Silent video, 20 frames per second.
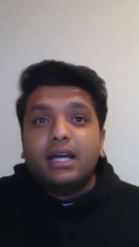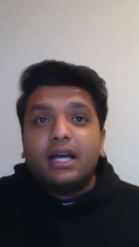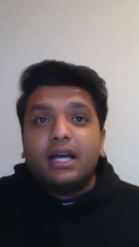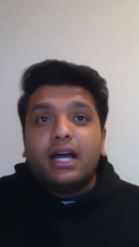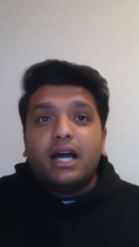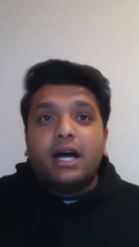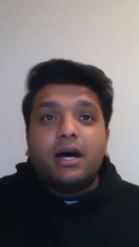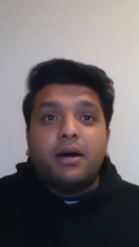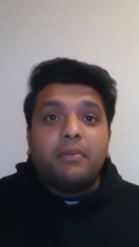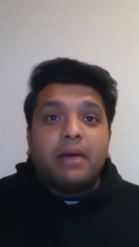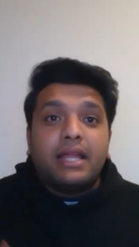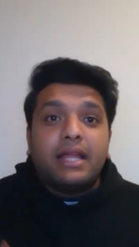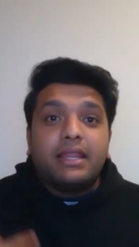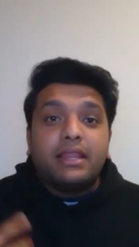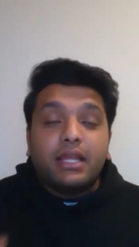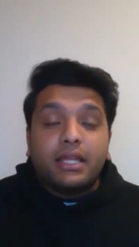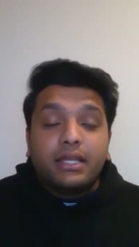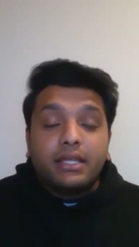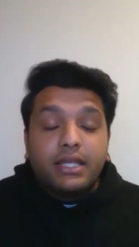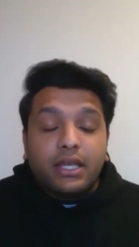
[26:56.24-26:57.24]
um, and,
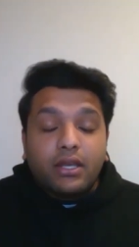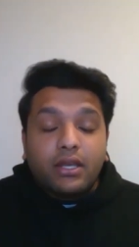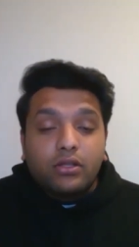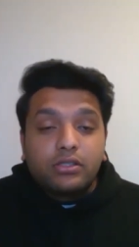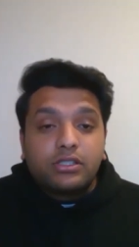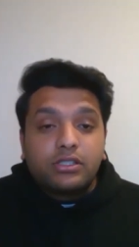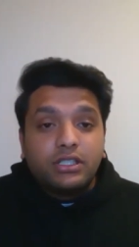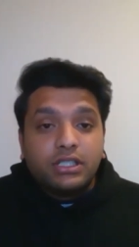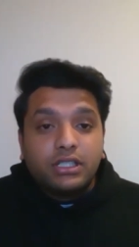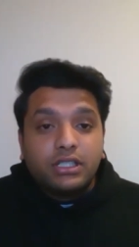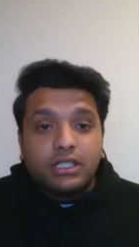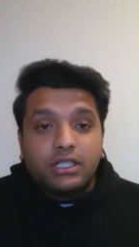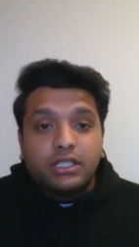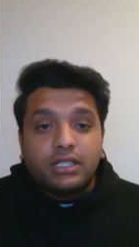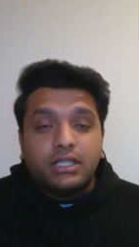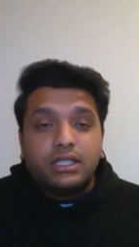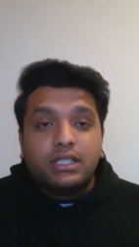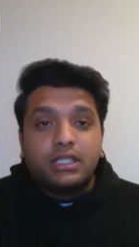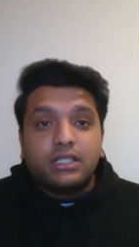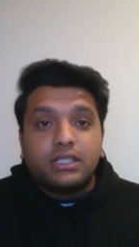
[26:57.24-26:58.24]
and then also the
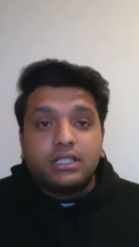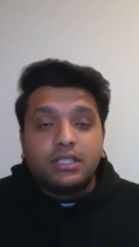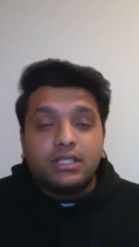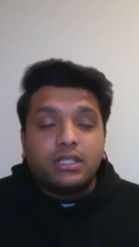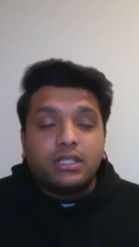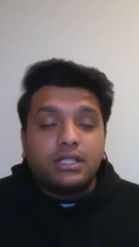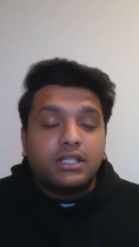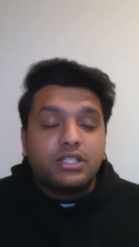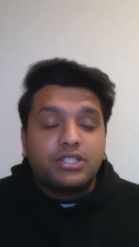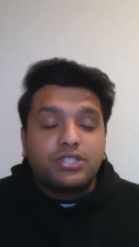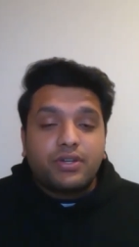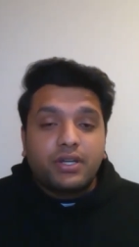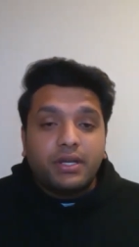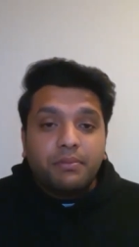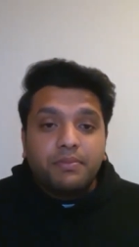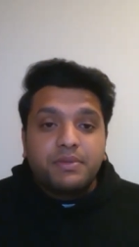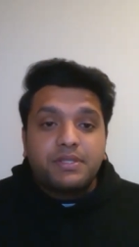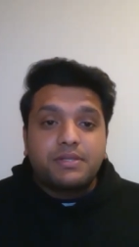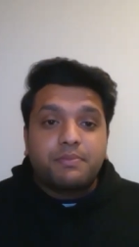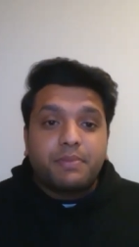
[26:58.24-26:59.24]
the uh,
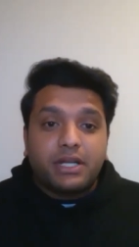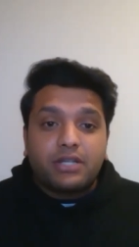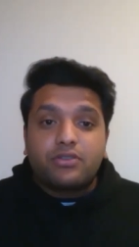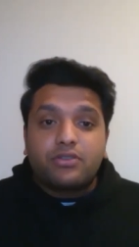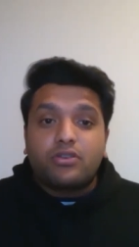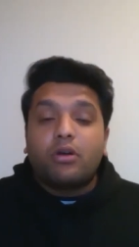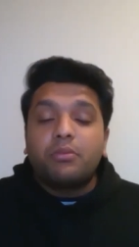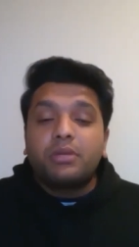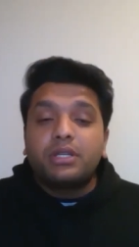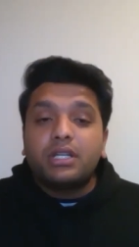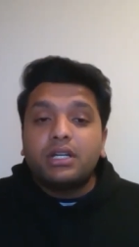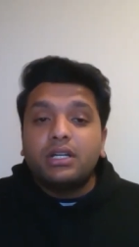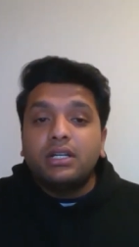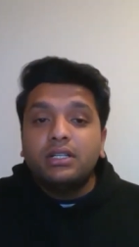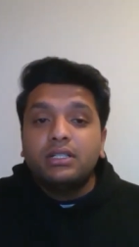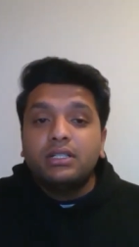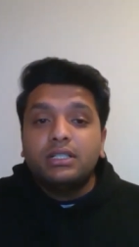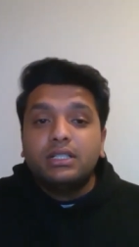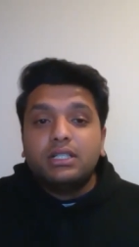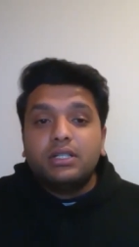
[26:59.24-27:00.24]
SHRIMP spectrometer,
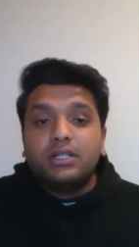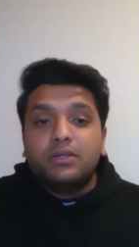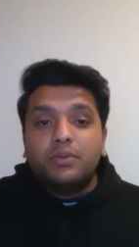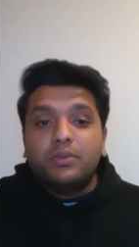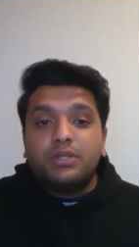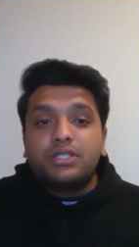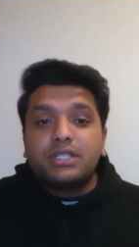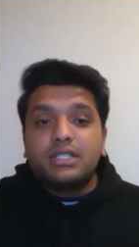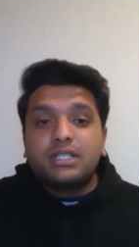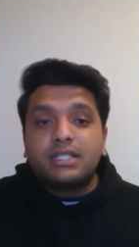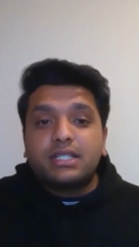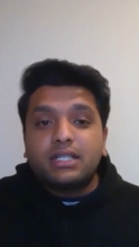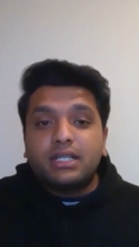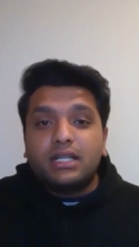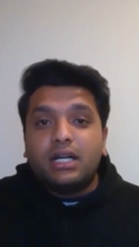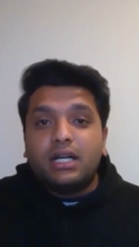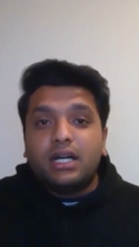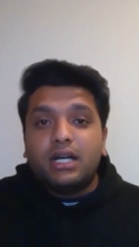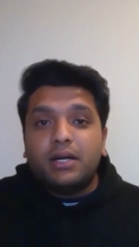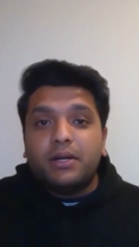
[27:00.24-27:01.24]
which is
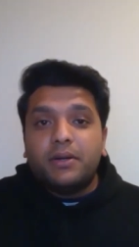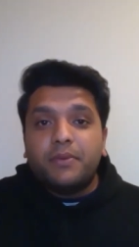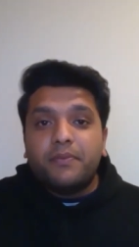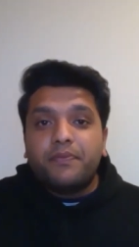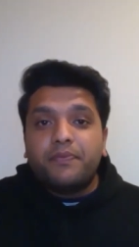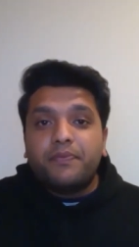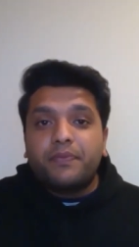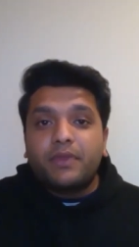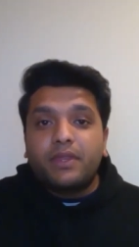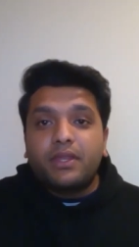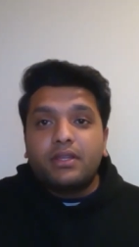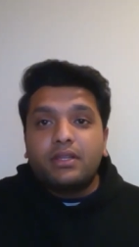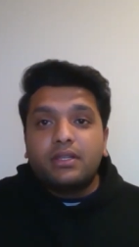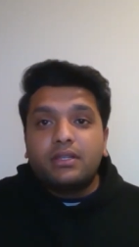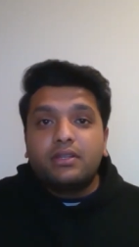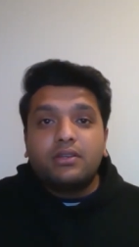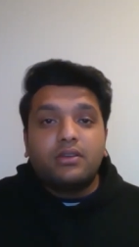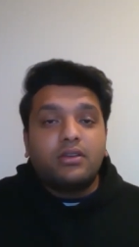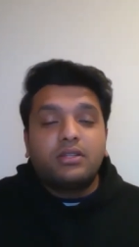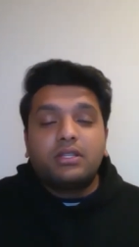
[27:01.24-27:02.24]
um,
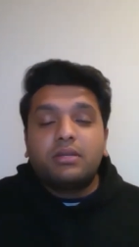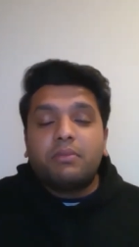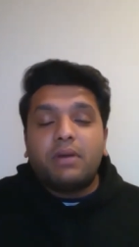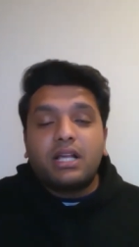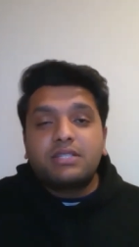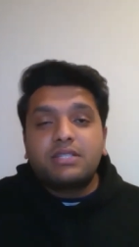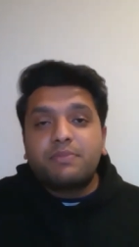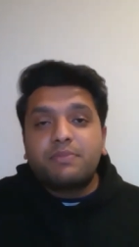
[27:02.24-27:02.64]
you know the mass